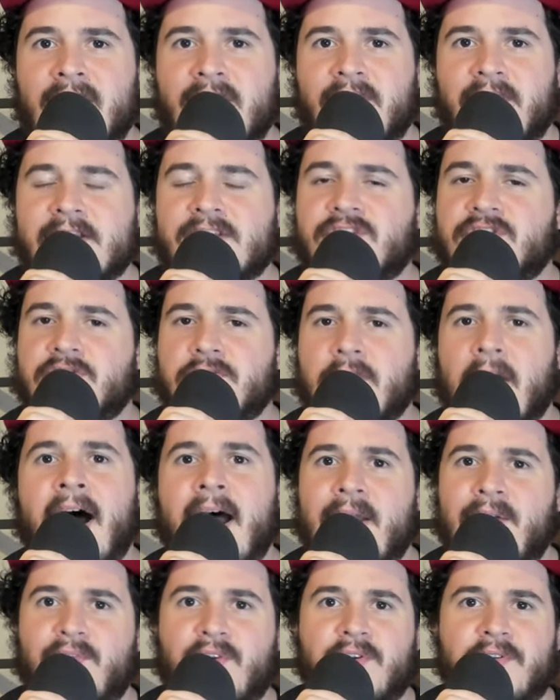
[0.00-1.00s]
this
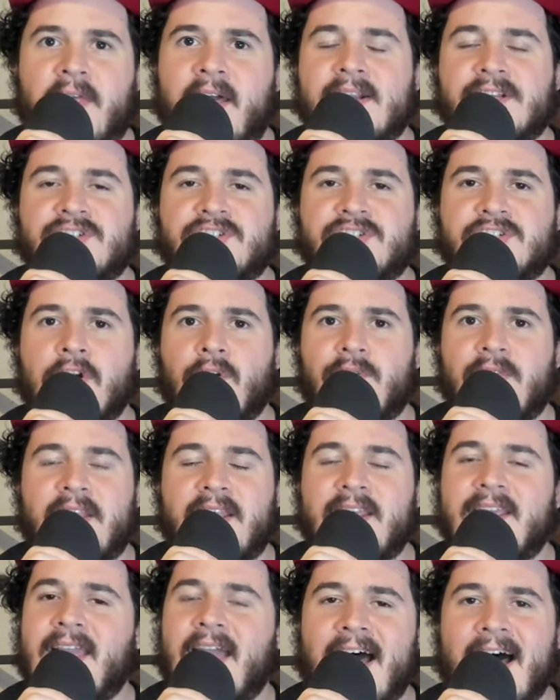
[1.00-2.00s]
driver that has shown
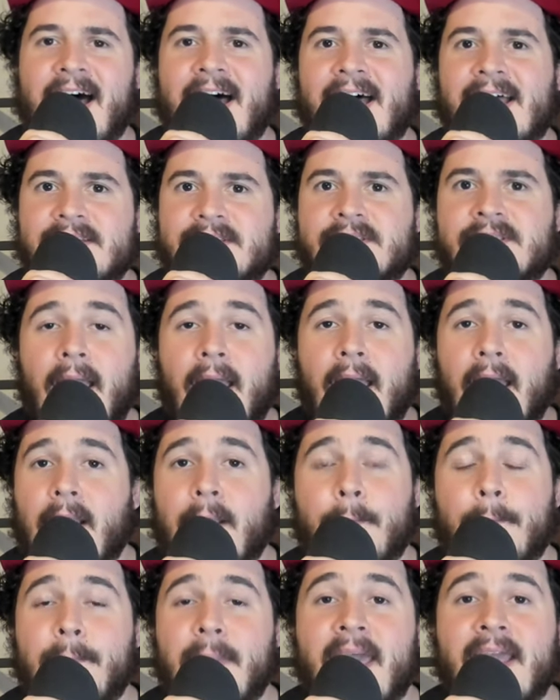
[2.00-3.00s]
that he has an
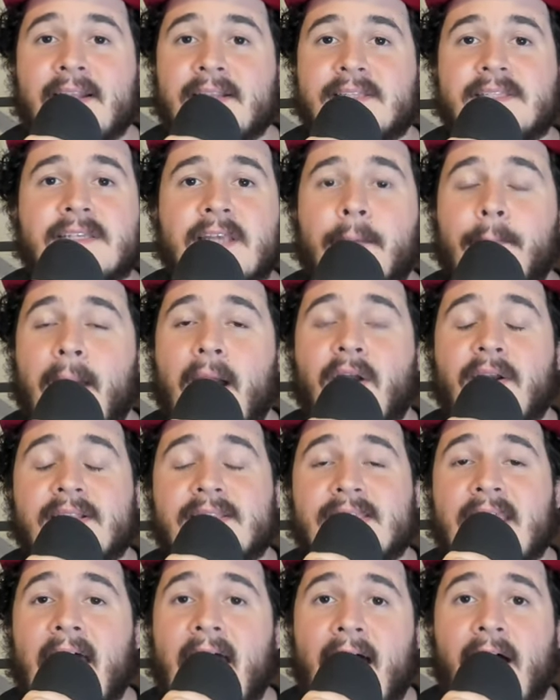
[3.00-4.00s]
immense amount
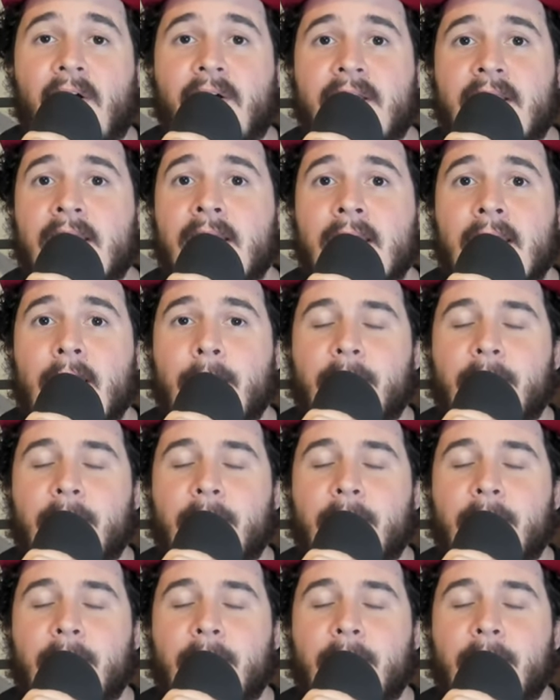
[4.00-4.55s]
of talent,